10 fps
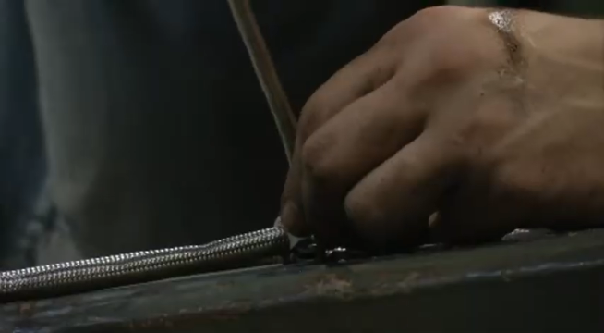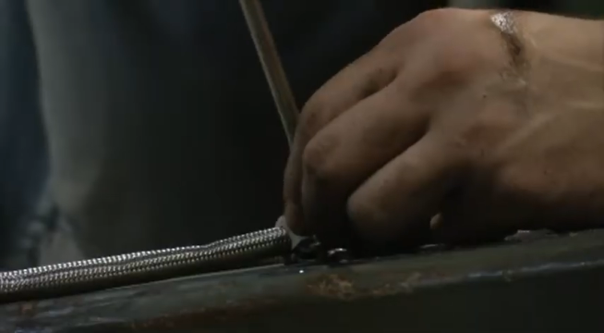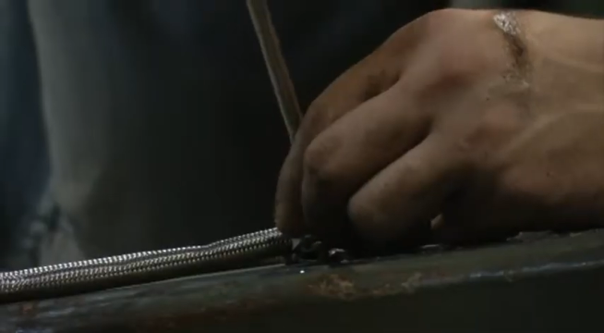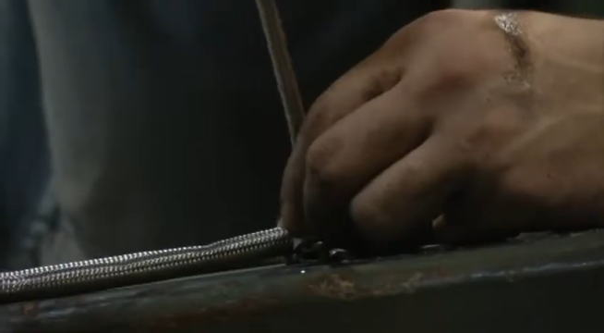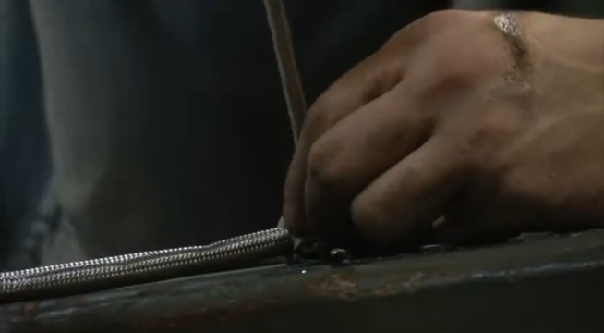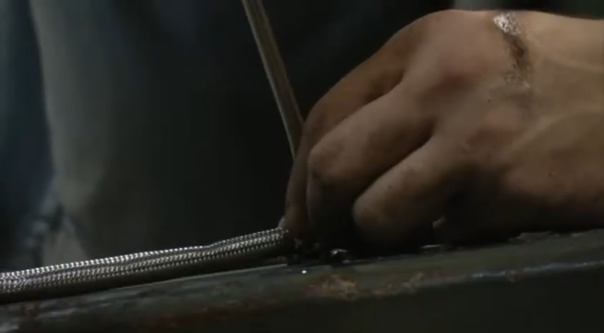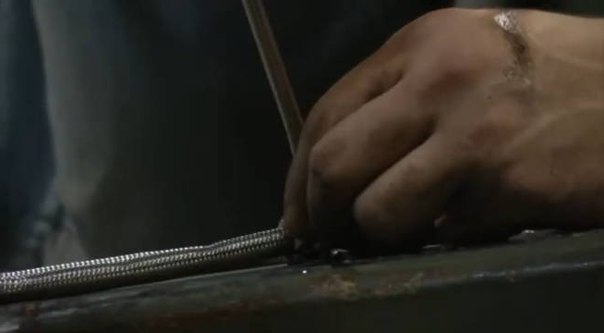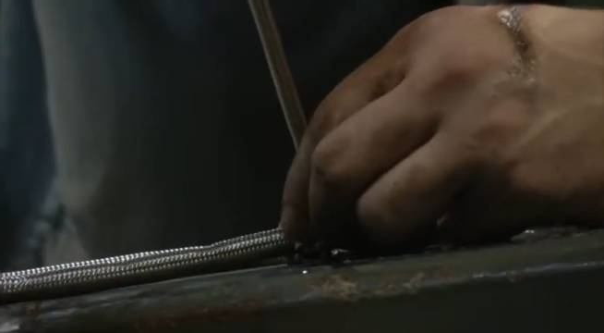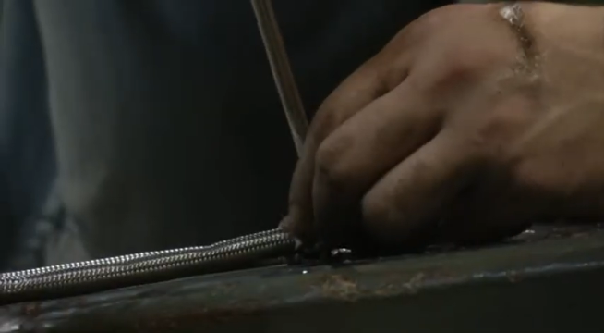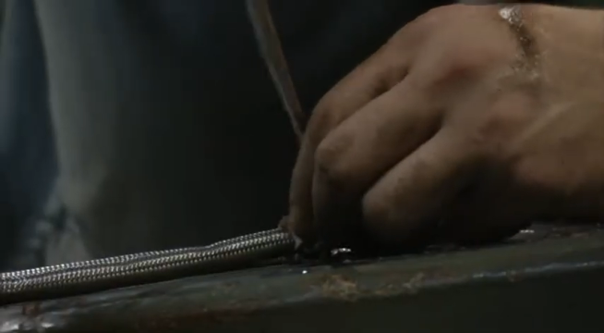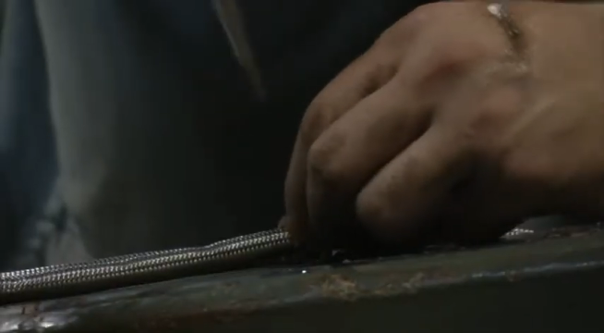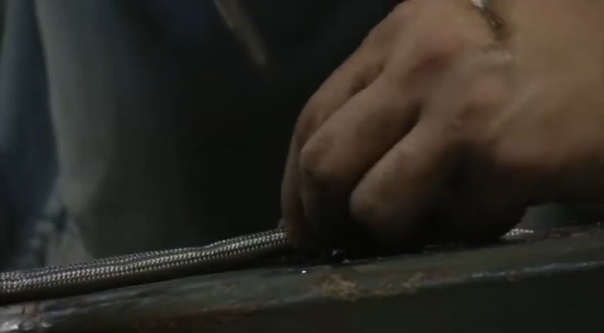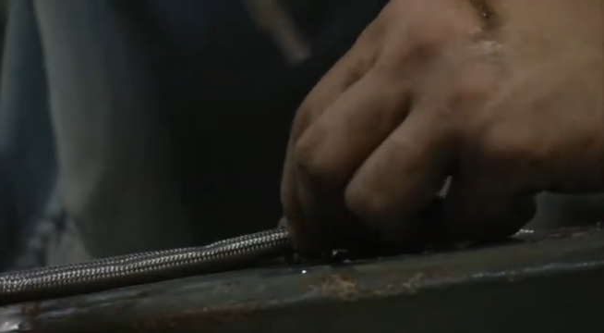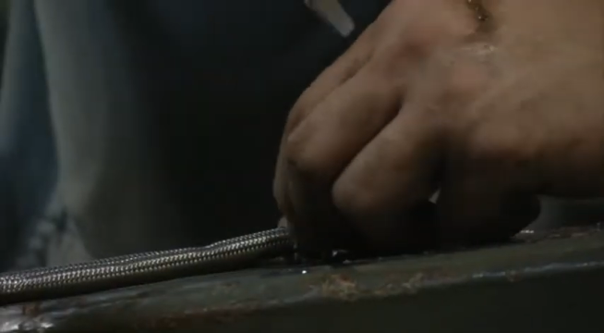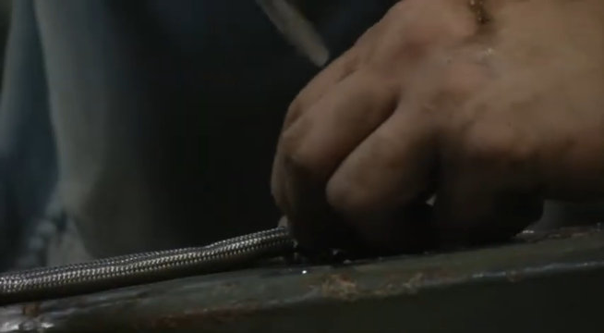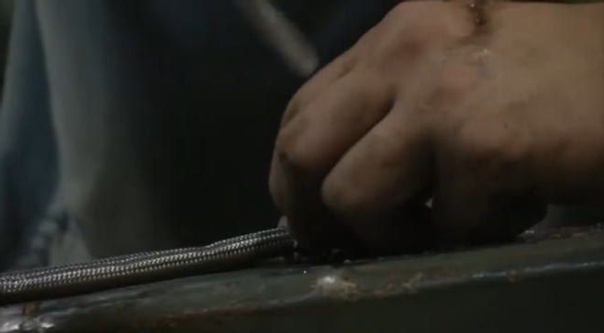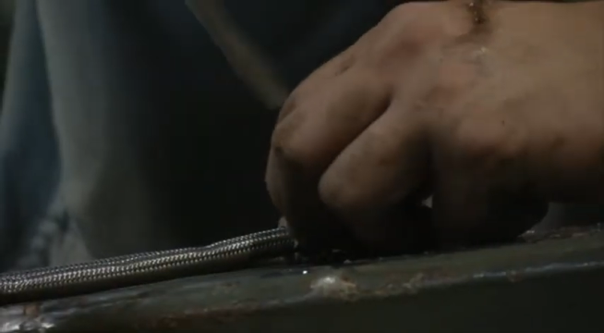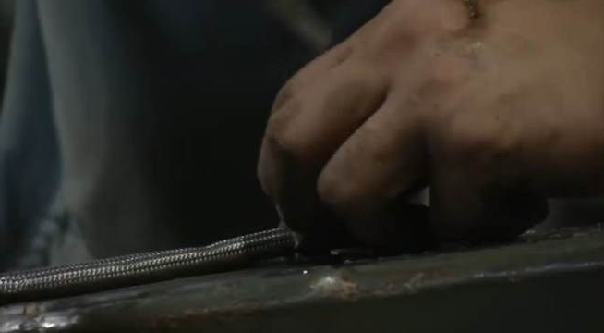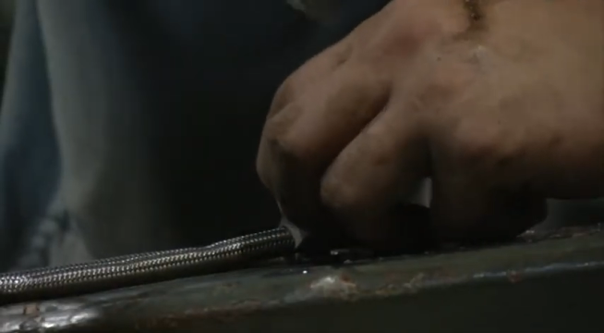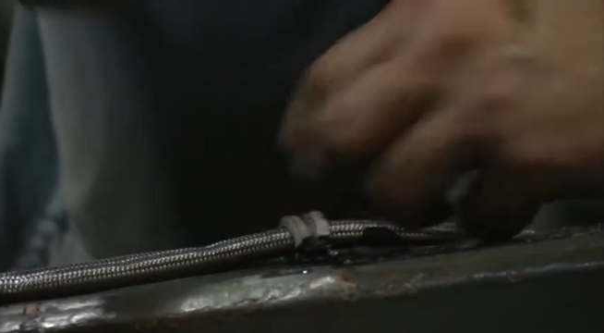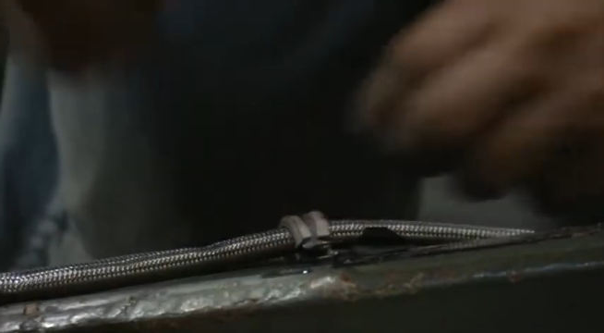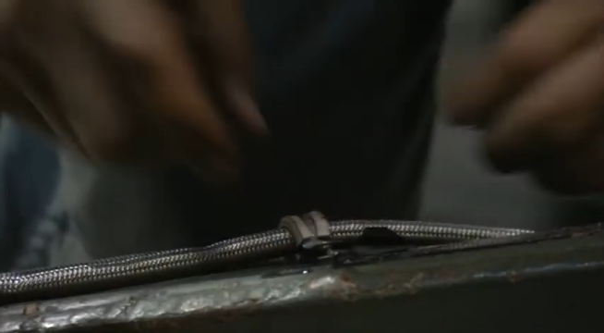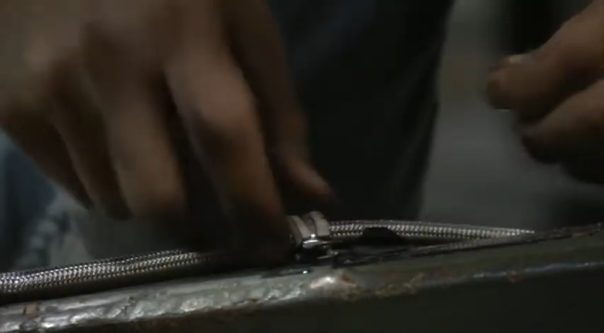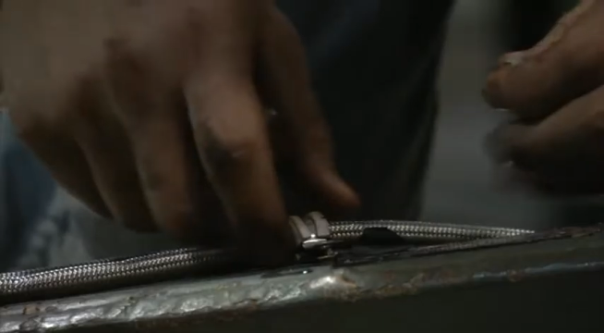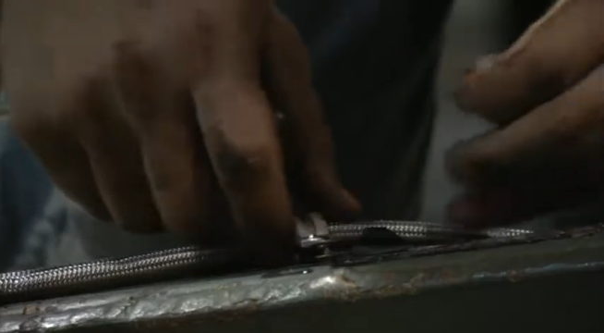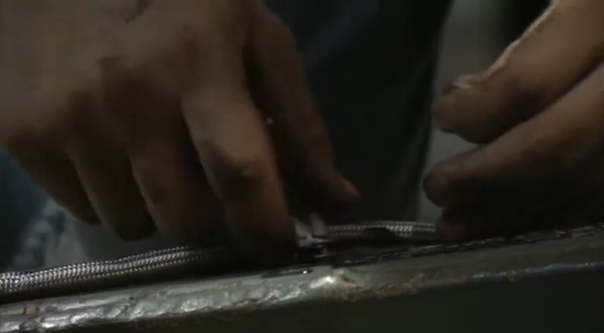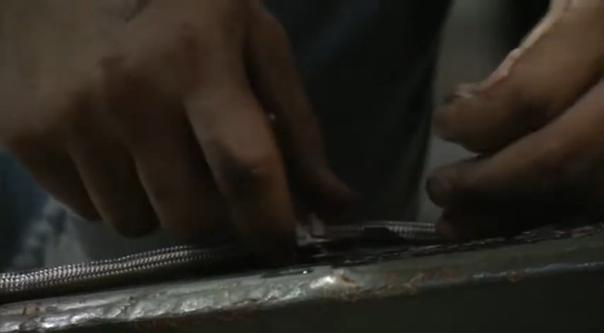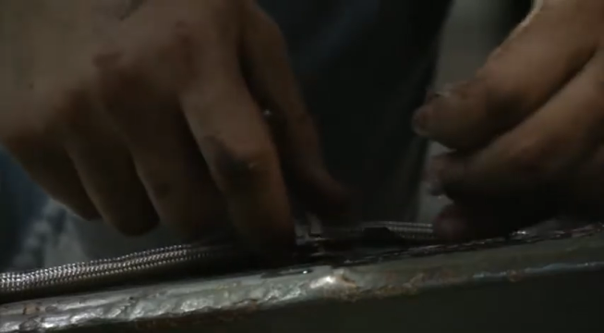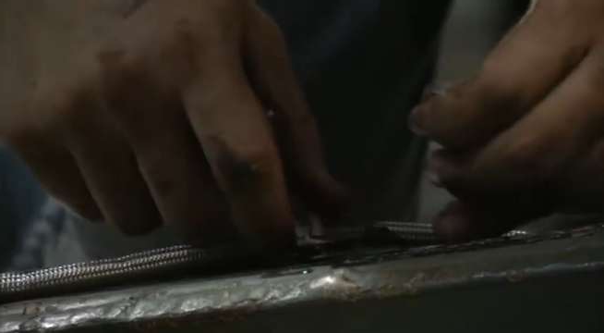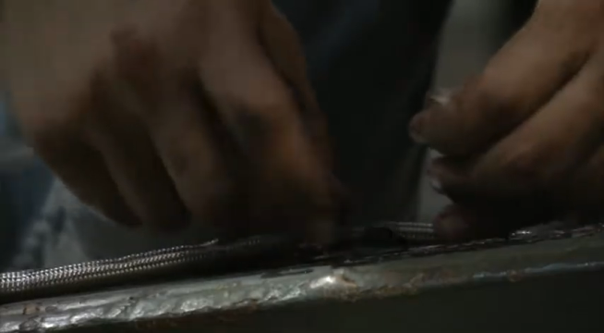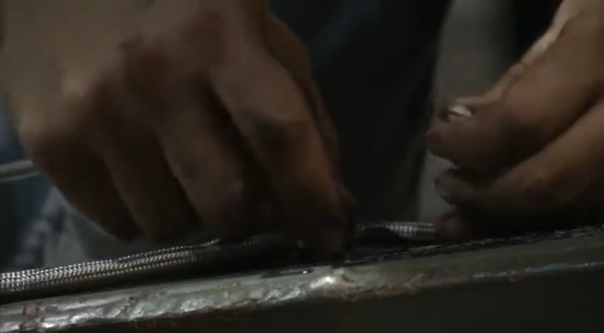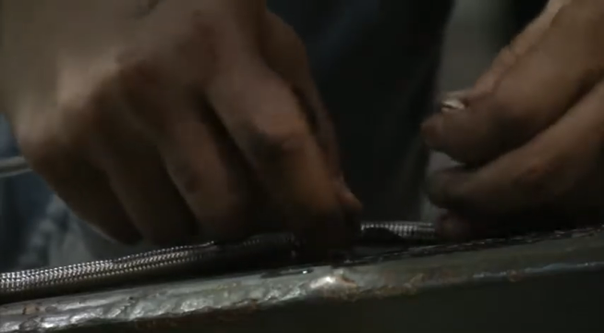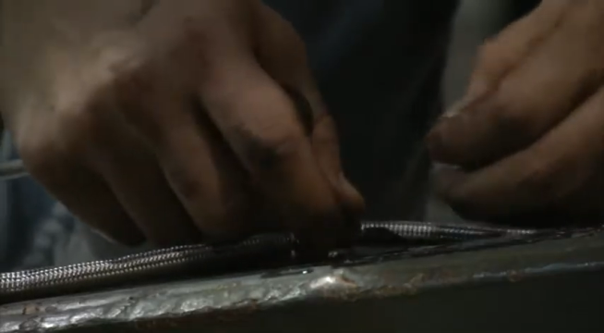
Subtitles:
[unreadable: no face in view]